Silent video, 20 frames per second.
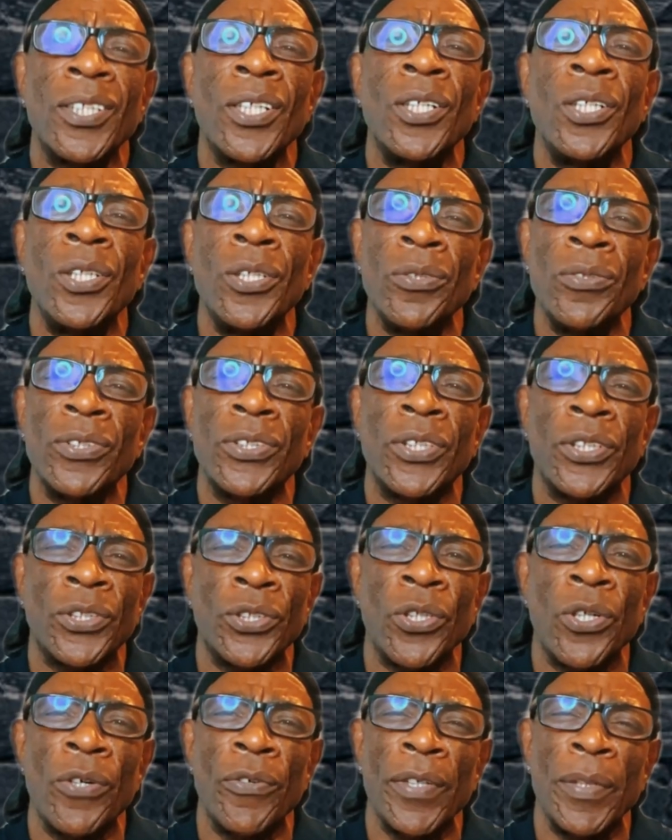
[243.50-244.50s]
lose the
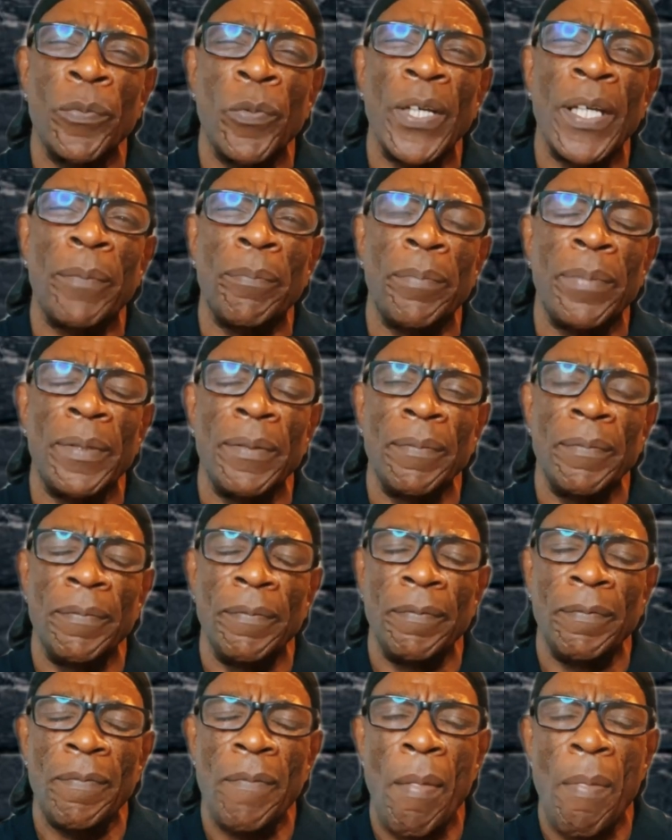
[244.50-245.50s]
Tory whip.
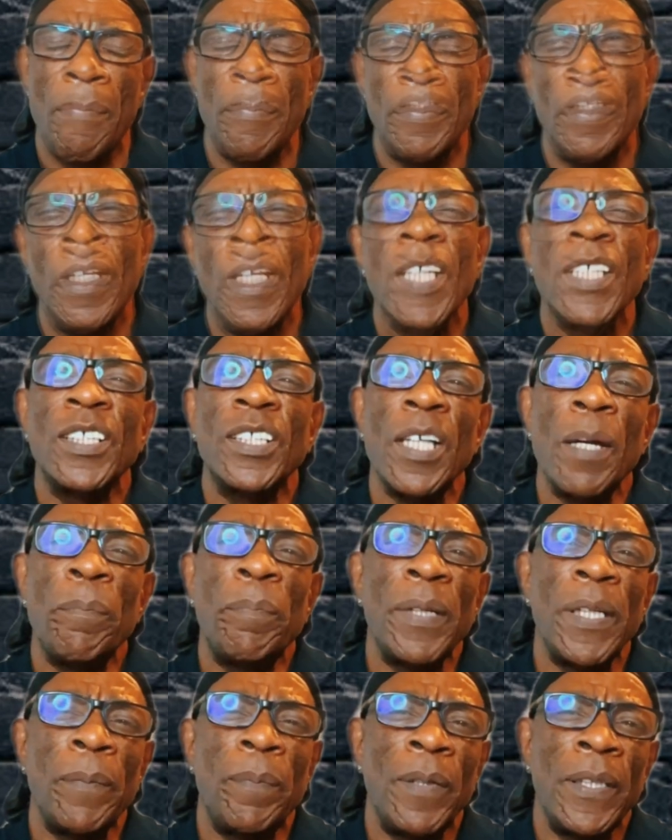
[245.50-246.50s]
Some
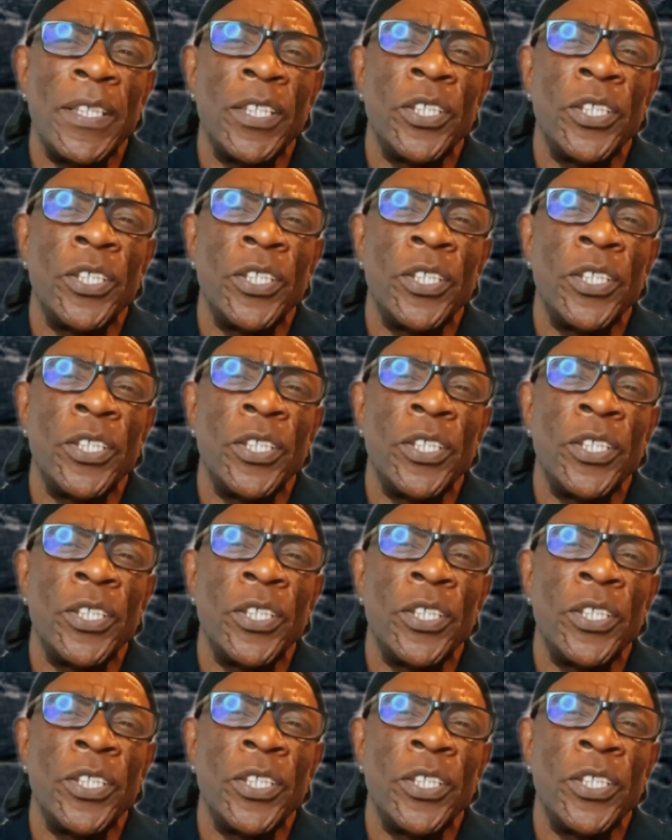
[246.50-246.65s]
people in